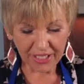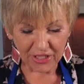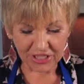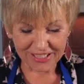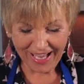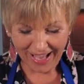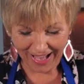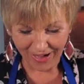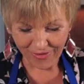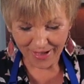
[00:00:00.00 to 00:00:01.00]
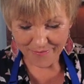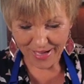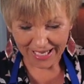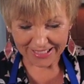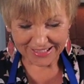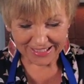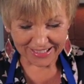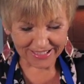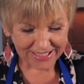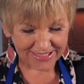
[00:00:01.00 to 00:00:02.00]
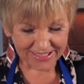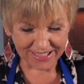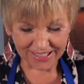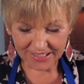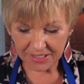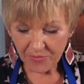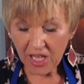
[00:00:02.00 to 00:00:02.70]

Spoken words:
gosh, how amazing is this?